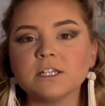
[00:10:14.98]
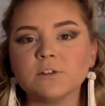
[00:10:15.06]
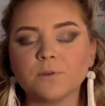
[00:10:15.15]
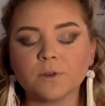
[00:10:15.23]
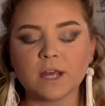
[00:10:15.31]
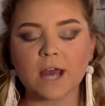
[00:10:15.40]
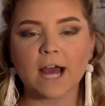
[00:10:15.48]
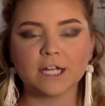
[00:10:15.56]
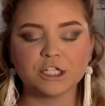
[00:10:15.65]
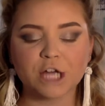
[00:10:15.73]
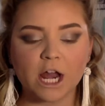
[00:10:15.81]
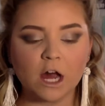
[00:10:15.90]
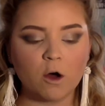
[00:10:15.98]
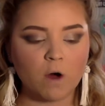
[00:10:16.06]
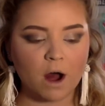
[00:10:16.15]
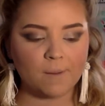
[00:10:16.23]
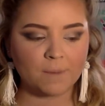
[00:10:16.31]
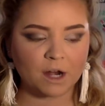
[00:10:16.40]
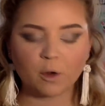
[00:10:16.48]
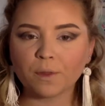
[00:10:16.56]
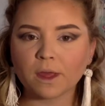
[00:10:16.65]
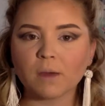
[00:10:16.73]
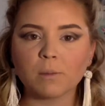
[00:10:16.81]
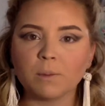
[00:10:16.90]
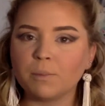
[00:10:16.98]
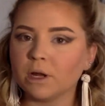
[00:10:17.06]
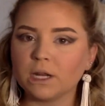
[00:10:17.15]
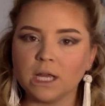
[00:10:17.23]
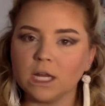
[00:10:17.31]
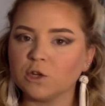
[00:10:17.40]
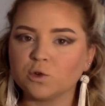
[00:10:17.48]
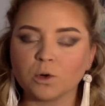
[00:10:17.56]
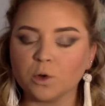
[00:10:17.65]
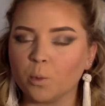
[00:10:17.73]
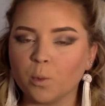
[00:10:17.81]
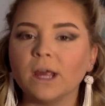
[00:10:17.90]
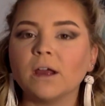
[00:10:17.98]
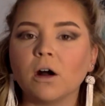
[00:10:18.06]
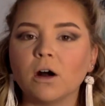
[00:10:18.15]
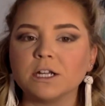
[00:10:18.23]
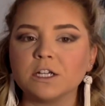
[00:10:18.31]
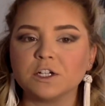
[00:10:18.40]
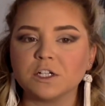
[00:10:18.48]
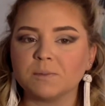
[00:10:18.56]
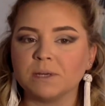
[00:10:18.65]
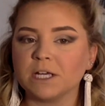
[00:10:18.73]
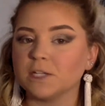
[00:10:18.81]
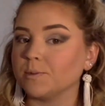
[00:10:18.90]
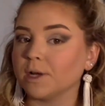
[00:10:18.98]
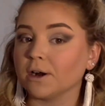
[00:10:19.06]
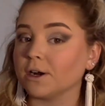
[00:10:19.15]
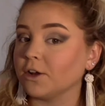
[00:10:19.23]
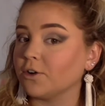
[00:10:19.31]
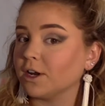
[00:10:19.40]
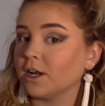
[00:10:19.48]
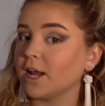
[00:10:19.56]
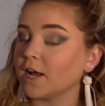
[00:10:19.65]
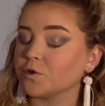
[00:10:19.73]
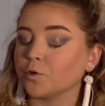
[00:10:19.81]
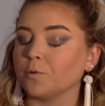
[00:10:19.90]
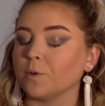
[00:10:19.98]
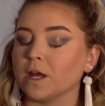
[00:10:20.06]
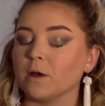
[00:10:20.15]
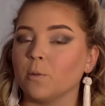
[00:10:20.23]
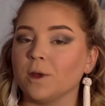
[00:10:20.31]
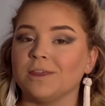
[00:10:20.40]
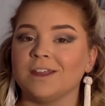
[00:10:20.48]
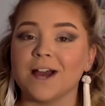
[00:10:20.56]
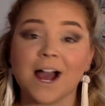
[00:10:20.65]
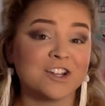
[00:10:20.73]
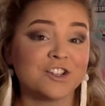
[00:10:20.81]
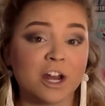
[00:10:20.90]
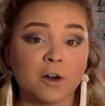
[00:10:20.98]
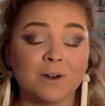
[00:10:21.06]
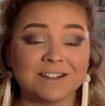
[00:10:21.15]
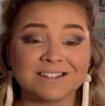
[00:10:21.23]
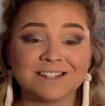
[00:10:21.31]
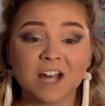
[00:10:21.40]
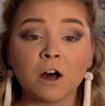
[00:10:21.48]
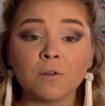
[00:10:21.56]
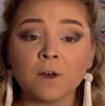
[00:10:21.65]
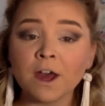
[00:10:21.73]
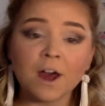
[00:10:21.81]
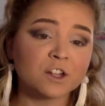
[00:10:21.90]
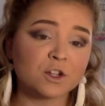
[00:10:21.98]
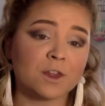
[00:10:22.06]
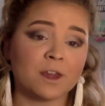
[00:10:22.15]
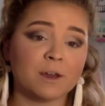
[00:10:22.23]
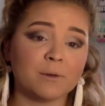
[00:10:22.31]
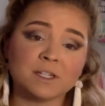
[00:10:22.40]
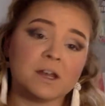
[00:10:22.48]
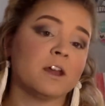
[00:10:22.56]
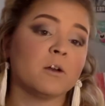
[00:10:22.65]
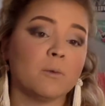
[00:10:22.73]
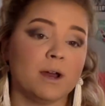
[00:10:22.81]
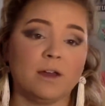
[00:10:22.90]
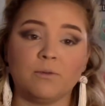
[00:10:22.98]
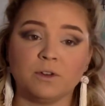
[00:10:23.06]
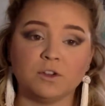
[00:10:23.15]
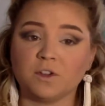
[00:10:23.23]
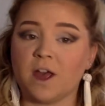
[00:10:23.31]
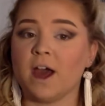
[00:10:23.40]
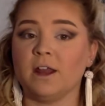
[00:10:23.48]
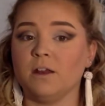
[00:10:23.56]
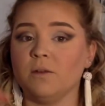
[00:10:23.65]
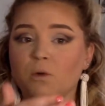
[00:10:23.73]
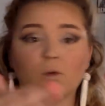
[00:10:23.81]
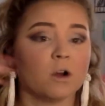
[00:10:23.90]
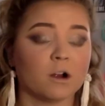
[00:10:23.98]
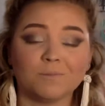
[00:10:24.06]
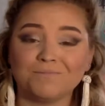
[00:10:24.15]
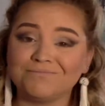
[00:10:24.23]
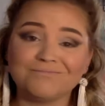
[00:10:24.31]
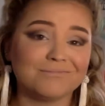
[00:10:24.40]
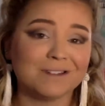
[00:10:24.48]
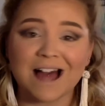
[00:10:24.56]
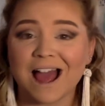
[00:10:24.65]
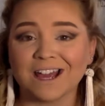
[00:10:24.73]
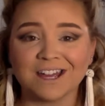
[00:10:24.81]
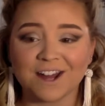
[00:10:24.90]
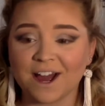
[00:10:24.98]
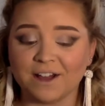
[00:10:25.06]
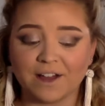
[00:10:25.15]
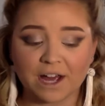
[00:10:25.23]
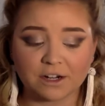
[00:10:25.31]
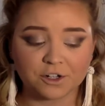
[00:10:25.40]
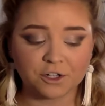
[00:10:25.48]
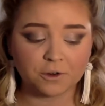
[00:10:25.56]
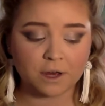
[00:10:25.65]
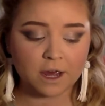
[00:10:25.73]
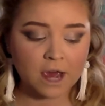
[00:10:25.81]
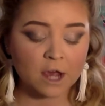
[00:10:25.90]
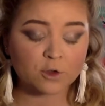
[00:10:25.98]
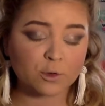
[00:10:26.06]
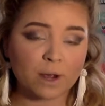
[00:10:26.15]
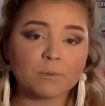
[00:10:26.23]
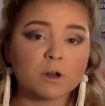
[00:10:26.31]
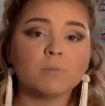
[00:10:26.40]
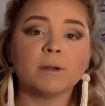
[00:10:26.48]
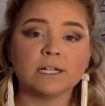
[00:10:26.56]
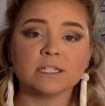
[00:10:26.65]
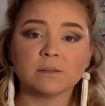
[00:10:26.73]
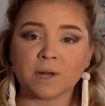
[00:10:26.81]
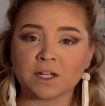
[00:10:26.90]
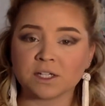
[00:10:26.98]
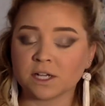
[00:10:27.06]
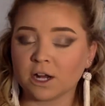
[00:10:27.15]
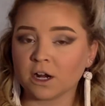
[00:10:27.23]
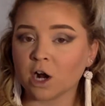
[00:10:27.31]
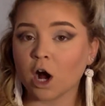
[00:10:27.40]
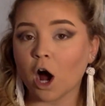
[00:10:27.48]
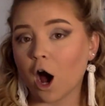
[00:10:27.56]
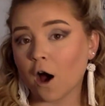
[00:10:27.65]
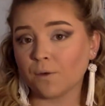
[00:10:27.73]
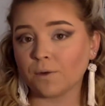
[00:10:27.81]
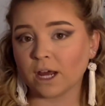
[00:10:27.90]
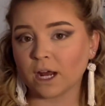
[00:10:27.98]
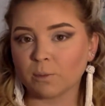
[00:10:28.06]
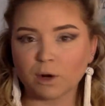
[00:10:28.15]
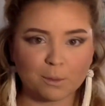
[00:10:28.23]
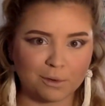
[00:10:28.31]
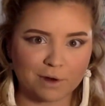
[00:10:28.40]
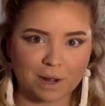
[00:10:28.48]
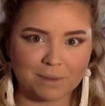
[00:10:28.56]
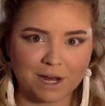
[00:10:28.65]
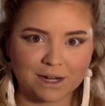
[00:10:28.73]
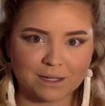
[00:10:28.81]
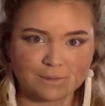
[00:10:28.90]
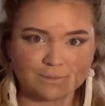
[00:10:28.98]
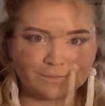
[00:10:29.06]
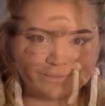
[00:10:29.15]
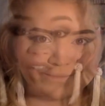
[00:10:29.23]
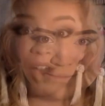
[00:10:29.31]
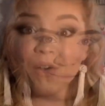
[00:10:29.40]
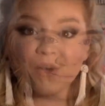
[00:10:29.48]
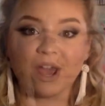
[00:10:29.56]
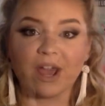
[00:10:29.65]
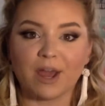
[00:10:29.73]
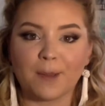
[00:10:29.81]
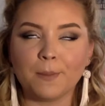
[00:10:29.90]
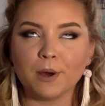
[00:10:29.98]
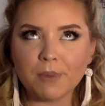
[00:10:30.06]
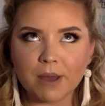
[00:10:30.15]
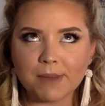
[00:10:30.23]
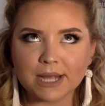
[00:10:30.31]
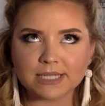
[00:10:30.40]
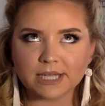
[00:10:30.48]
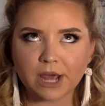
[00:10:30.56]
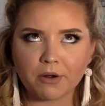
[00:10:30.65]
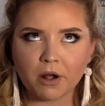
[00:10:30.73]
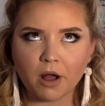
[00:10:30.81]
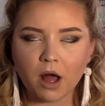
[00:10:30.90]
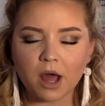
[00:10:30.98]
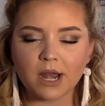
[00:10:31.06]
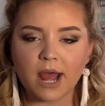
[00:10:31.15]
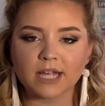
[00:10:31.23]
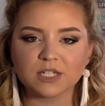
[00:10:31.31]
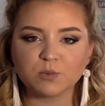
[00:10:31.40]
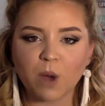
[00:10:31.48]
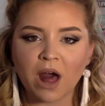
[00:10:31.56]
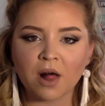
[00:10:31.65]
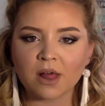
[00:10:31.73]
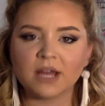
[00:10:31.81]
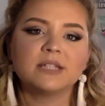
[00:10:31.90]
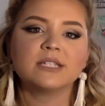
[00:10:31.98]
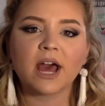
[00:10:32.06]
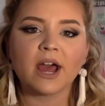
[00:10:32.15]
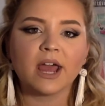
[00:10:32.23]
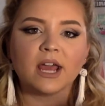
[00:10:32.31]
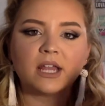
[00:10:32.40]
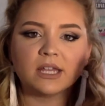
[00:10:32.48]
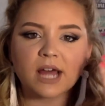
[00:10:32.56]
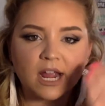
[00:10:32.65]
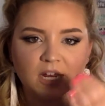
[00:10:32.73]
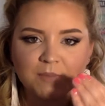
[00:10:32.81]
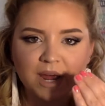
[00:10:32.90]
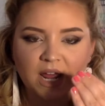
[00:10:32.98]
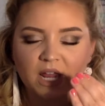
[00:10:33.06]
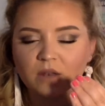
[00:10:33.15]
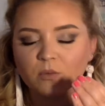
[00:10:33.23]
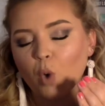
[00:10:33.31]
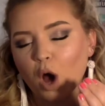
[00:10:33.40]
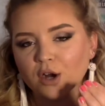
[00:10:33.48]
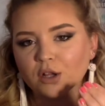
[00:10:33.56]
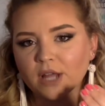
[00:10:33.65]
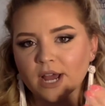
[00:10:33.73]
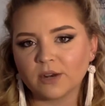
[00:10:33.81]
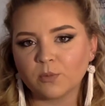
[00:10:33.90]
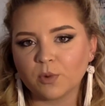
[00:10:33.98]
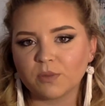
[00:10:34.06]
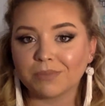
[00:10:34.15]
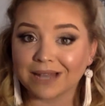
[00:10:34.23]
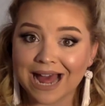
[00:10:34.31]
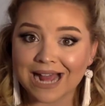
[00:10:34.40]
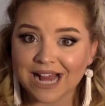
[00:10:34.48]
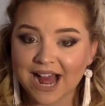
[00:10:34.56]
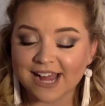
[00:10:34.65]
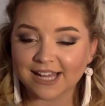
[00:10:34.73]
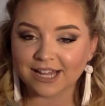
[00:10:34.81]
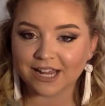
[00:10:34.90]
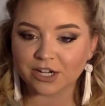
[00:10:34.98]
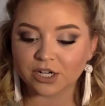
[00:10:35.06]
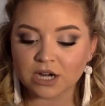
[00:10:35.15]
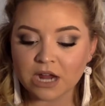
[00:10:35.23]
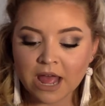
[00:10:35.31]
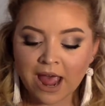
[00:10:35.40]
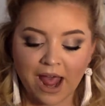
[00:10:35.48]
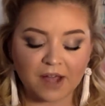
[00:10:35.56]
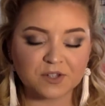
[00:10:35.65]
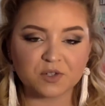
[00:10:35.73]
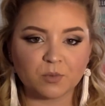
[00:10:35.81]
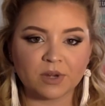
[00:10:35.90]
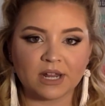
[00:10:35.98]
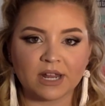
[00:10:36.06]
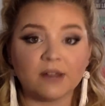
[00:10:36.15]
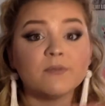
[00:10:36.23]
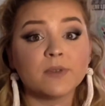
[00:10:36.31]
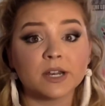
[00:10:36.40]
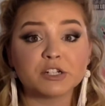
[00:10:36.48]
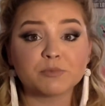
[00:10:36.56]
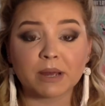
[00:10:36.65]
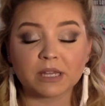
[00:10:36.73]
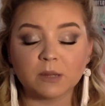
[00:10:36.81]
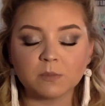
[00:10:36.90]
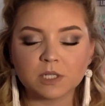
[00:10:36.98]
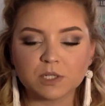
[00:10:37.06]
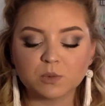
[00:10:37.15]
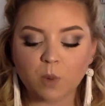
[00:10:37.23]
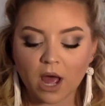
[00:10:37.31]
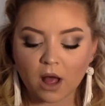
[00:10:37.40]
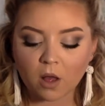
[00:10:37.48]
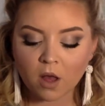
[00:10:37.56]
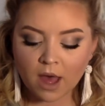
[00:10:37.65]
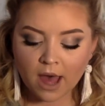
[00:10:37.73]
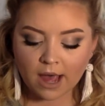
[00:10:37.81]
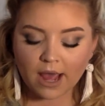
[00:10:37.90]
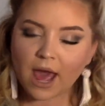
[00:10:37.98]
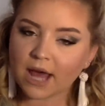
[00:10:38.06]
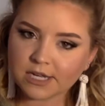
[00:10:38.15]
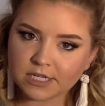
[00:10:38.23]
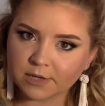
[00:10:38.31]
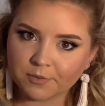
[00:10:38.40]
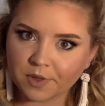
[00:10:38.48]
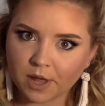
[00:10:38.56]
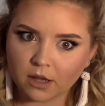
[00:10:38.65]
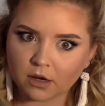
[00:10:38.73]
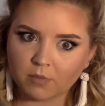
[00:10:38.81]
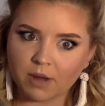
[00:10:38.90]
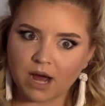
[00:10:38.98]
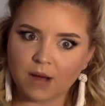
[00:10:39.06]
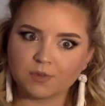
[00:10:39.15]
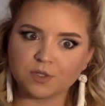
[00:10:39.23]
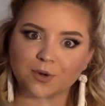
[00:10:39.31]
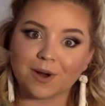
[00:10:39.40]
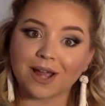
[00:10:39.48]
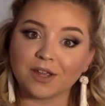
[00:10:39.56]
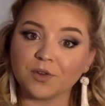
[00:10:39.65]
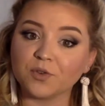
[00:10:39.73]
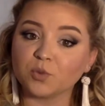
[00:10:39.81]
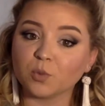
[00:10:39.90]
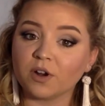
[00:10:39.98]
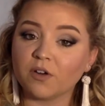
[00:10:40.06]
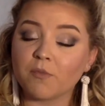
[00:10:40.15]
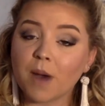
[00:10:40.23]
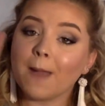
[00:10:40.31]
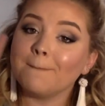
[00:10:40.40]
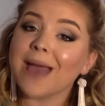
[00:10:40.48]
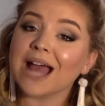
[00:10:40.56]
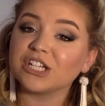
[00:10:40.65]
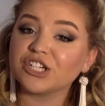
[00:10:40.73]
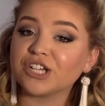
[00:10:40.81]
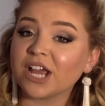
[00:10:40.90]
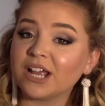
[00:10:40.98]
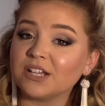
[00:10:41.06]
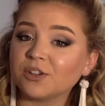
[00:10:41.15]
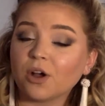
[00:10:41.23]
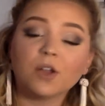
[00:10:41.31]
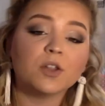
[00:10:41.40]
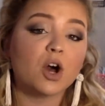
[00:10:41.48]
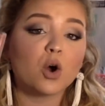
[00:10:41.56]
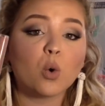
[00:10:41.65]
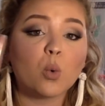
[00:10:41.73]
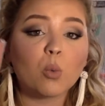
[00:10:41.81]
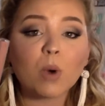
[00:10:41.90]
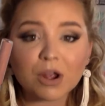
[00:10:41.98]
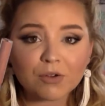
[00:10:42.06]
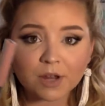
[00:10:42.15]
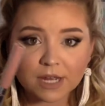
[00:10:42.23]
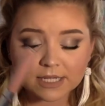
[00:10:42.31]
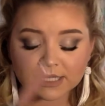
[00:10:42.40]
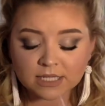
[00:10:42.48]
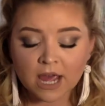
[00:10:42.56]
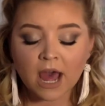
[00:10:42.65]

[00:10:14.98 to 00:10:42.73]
is it for the eyeshadow. I don't think I'm going to put any sort of wing on it just because we already created a natural wing with the eyeshadow itself. So I think it would take it away if we just added more black and eyeliner to it. So I'm going to apply some mascara off camera. I'll be right back. Okay, I put my mascara on as well as I lined my waterline with black eyeliner. I also went in and finished my lips as well. I had to stick with ColourPop, so I used one of my matte shades called Aquarius.